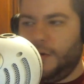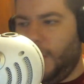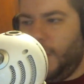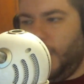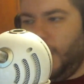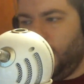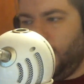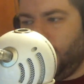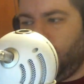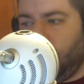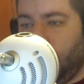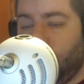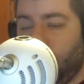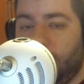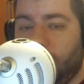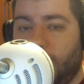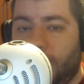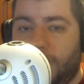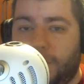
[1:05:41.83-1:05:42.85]
It
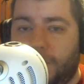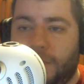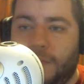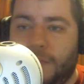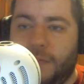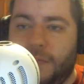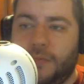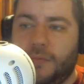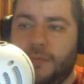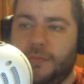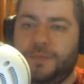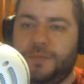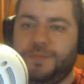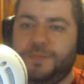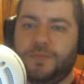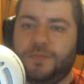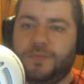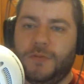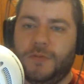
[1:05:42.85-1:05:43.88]
was good.
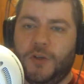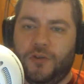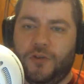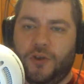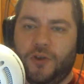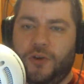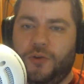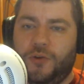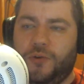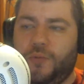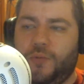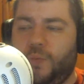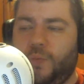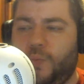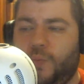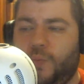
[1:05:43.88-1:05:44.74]
It was good. It was,